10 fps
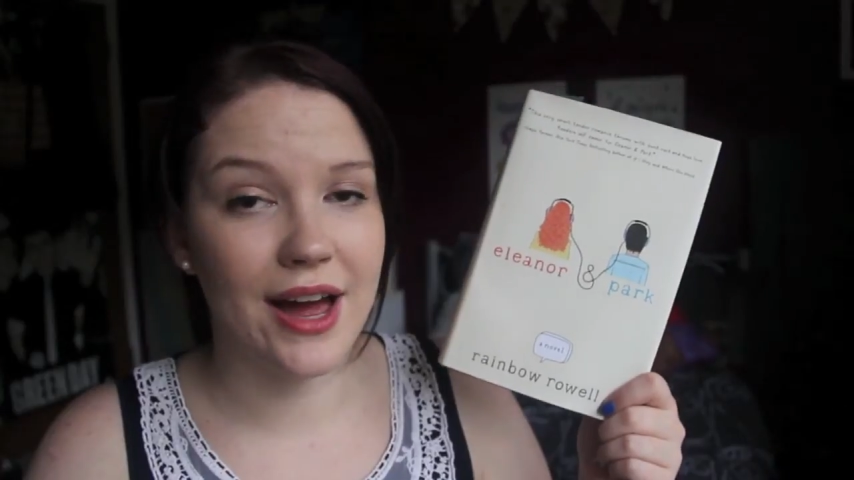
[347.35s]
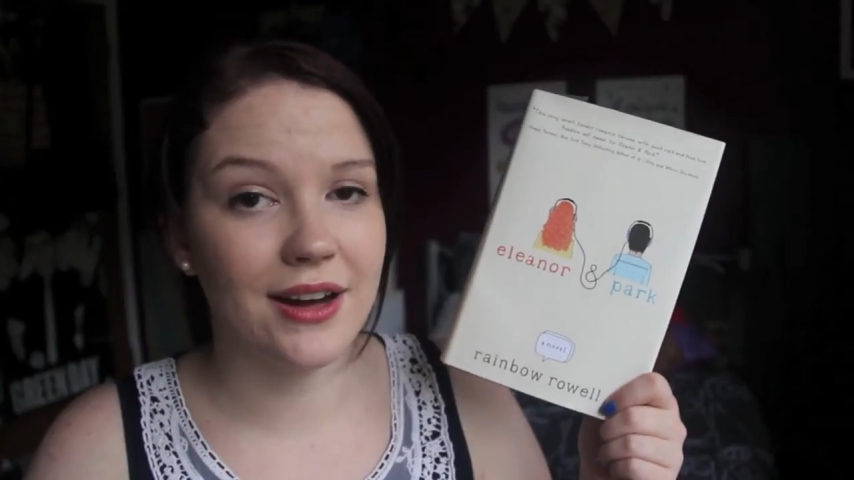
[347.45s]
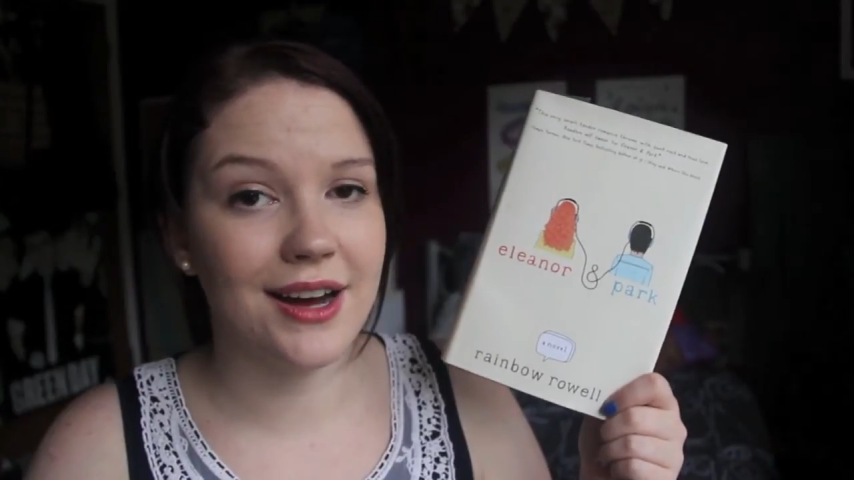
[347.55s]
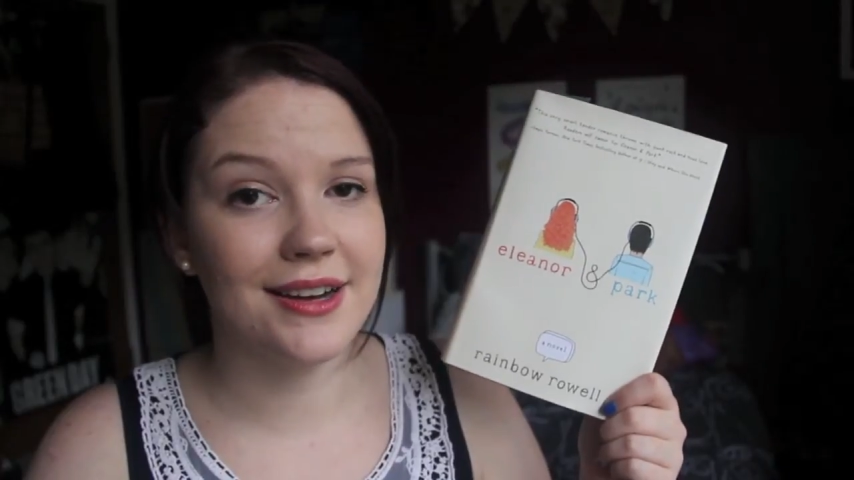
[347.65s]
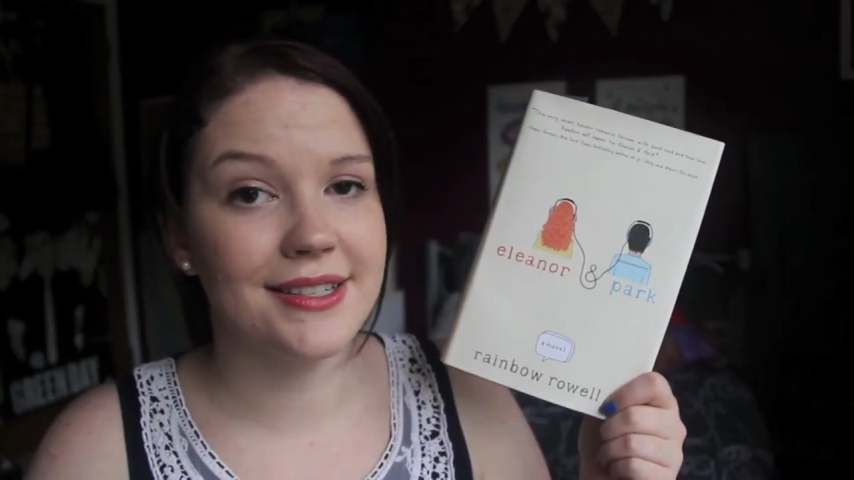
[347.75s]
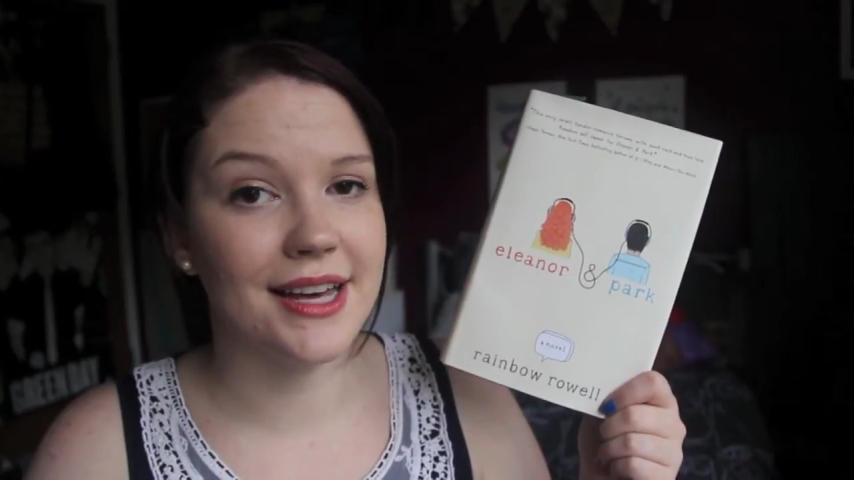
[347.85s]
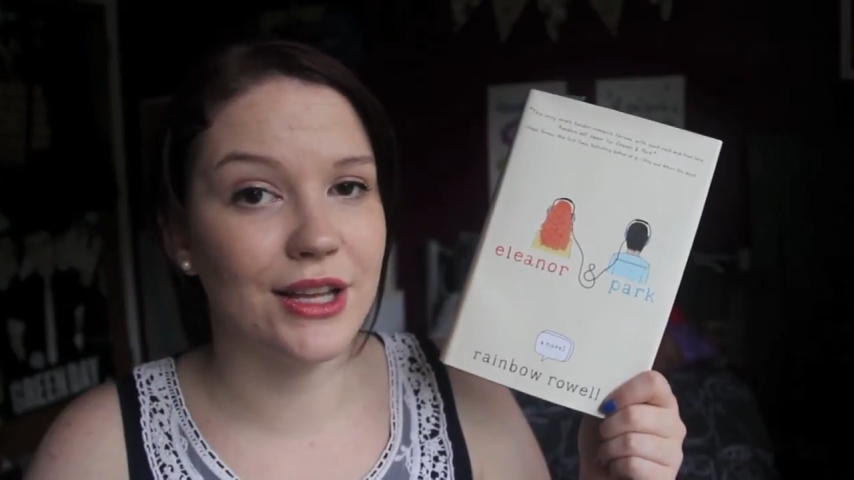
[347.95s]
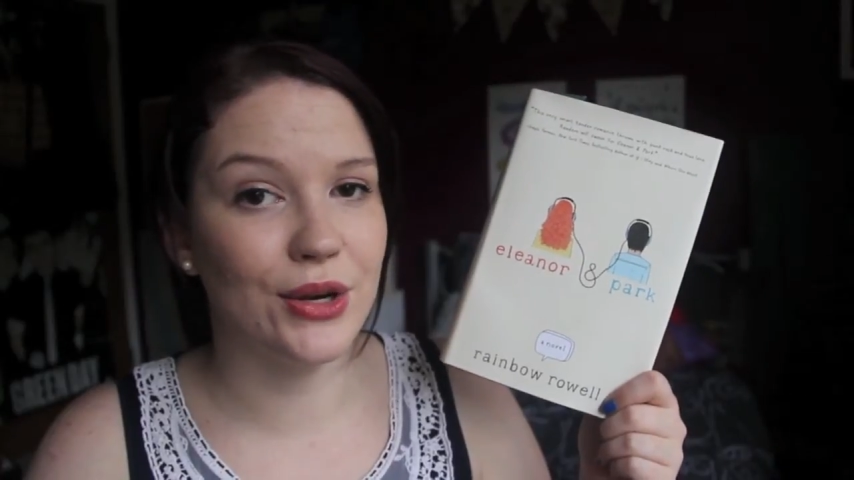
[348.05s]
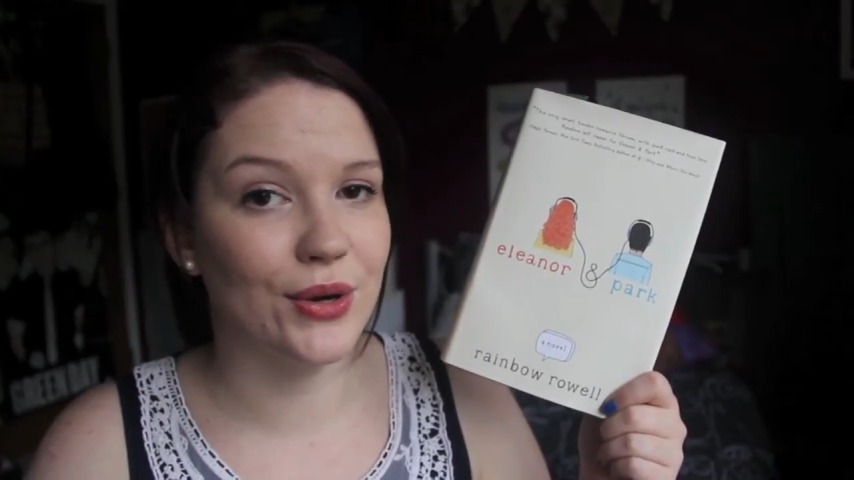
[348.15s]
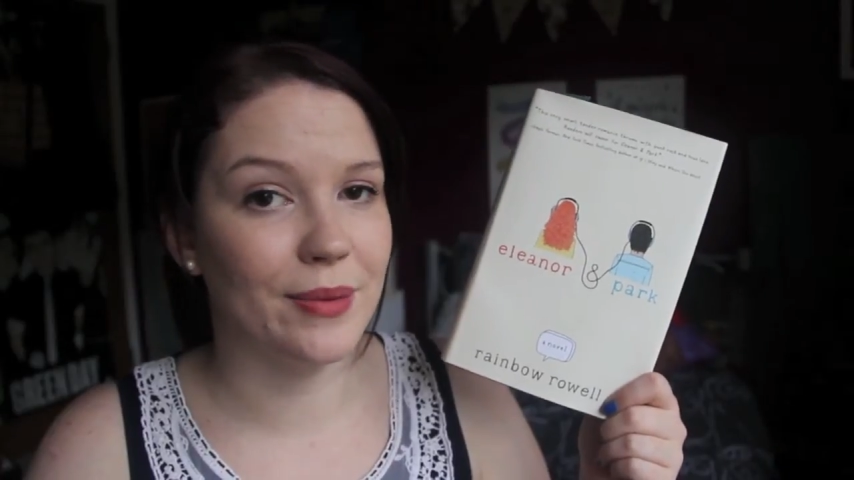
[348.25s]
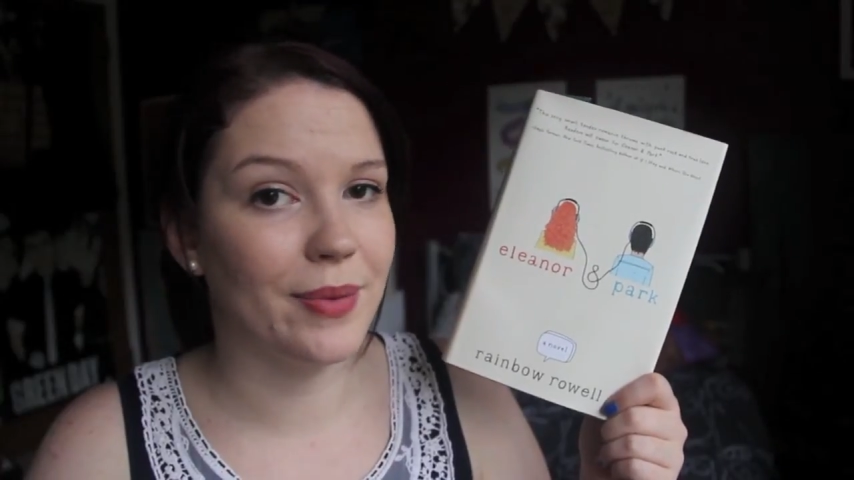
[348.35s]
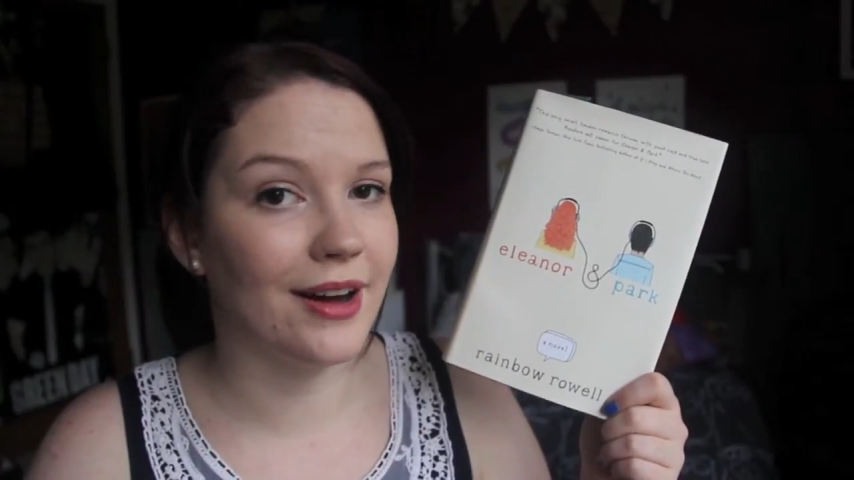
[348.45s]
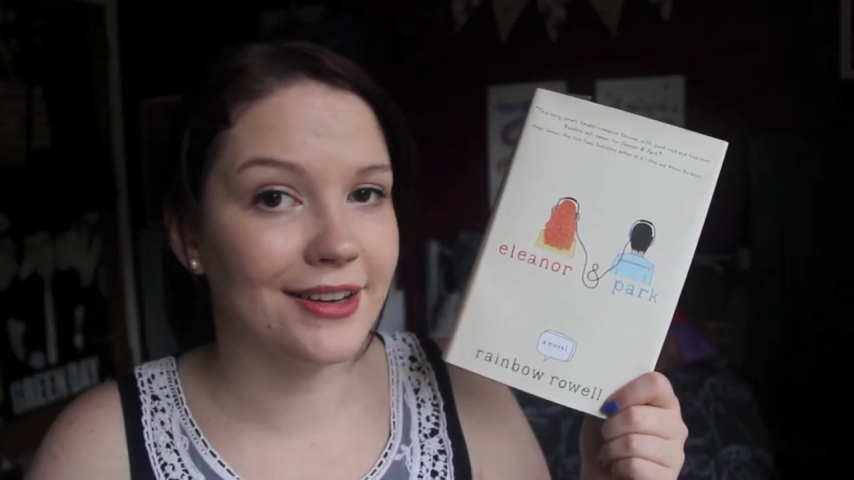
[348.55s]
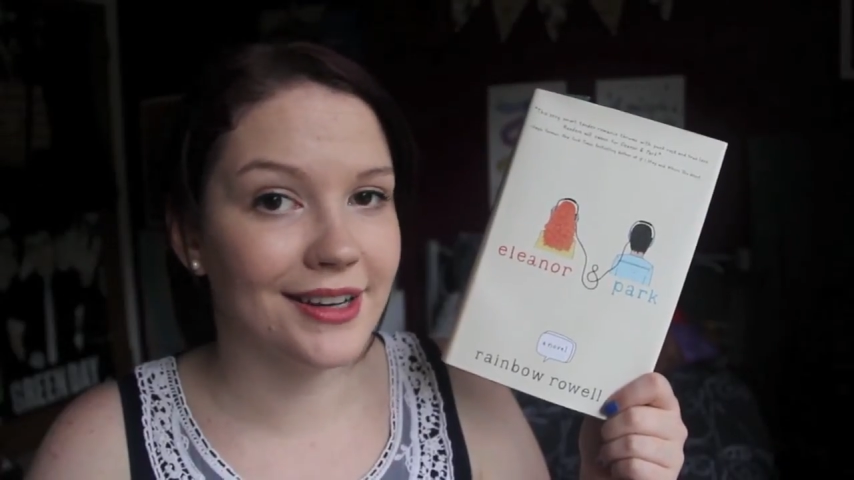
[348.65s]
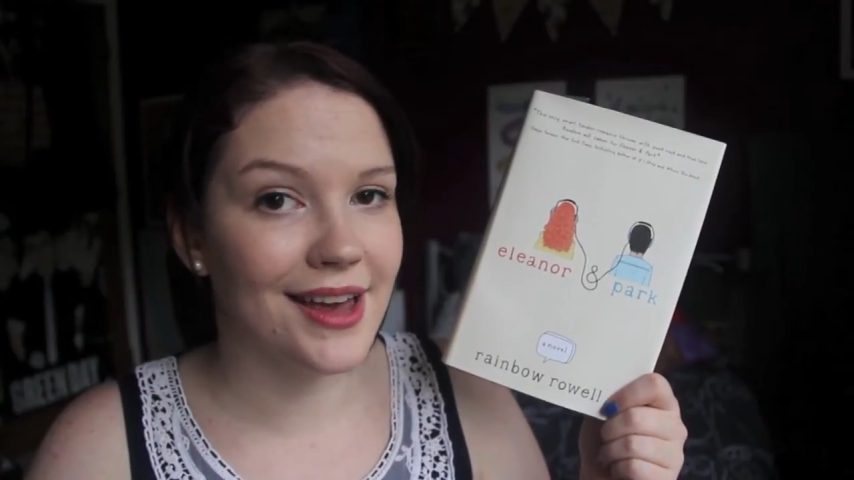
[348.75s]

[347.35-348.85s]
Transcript: outcasts, Eleanor and Parker,